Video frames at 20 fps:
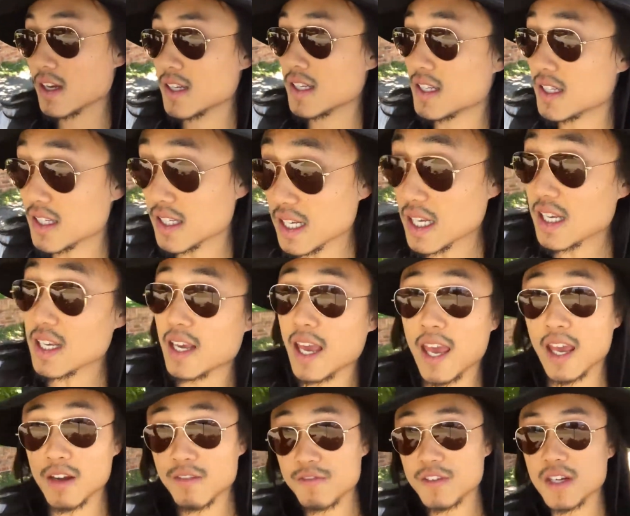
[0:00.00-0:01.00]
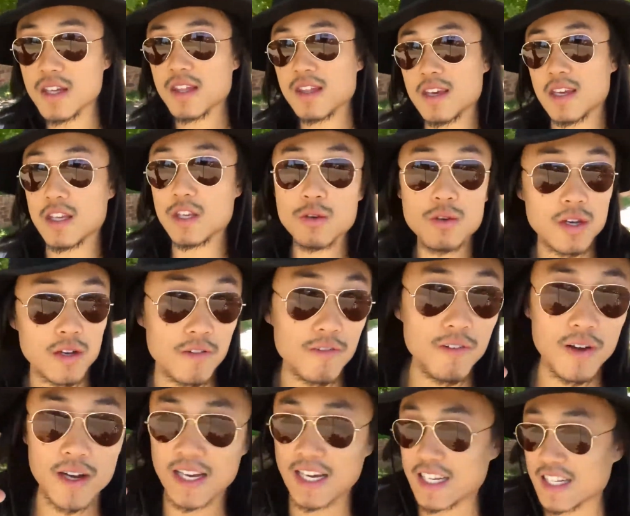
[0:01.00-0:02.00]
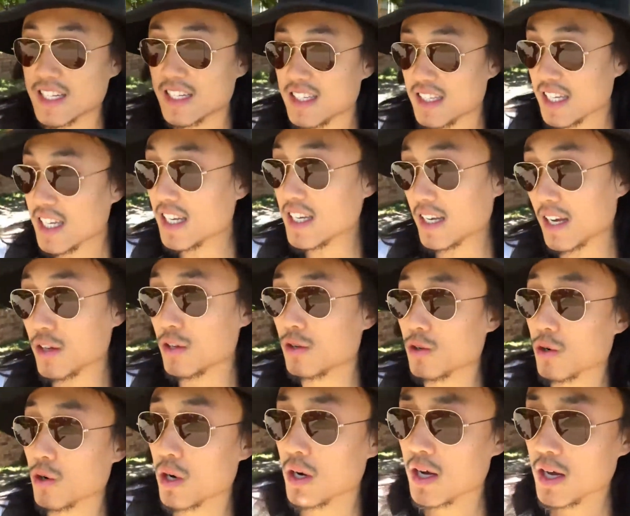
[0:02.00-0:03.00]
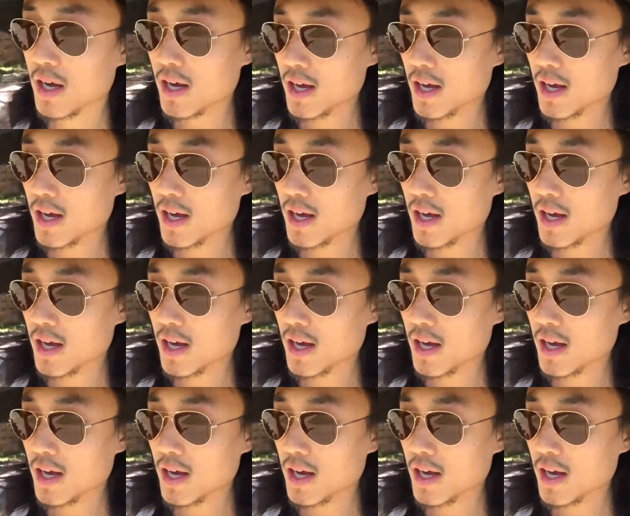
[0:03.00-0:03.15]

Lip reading: see everything you can fucking see in your